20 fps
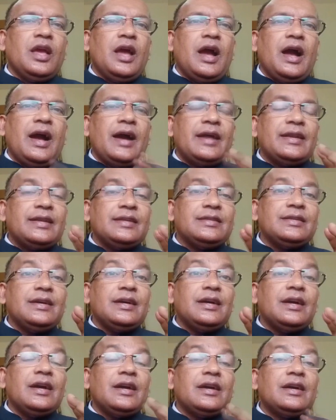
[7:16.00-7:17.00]

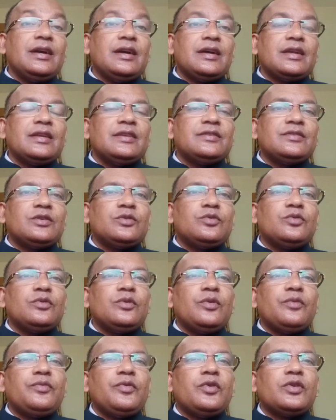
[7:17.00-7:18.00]
Another reason
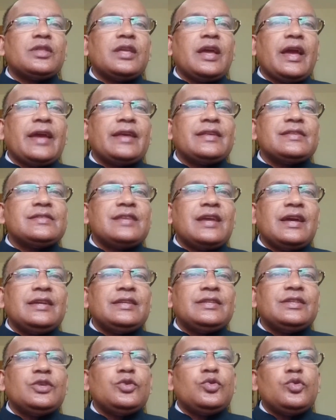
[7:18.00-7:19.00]
for the
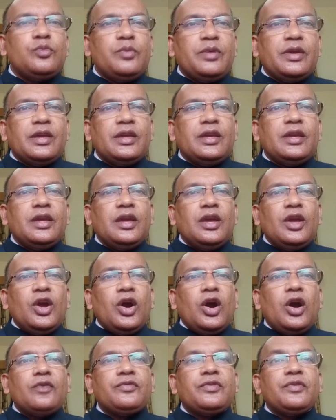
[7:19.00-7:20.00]
anxiety could be
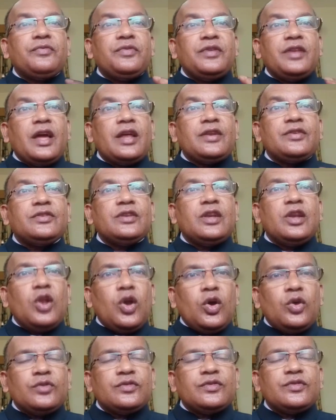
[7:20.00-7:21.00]
of the financial
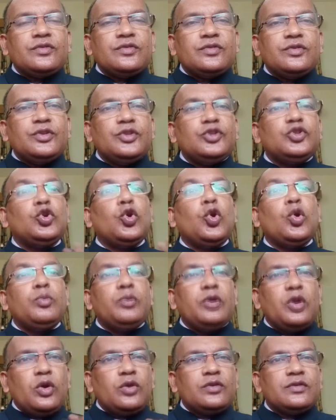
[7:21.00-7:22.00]
loss, job
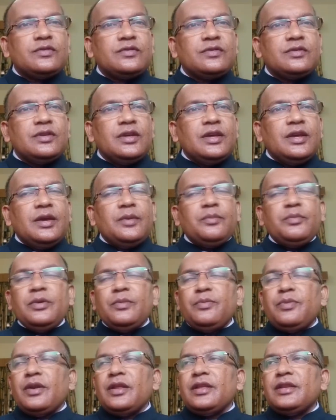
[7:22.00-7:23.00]
loss.
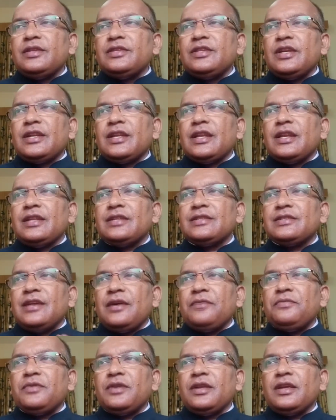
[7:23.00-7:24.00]
People in general are
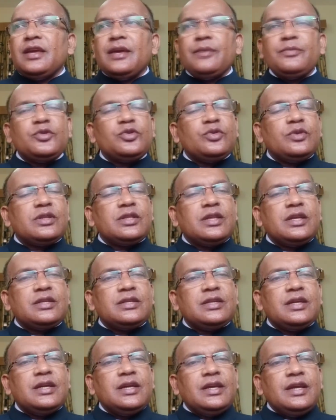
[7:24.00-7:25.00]
suffering. I'm sure that
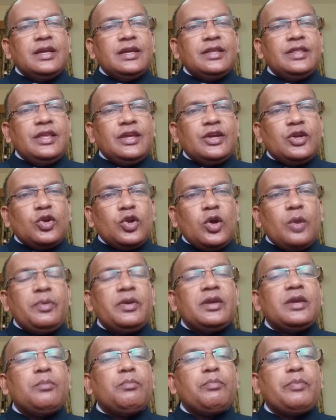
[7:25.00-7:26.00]
the
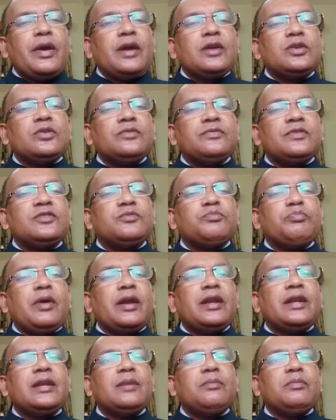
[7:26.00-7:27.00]
economic impact of this
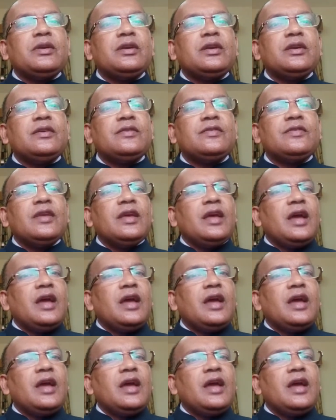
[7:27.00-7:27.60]
pandemic is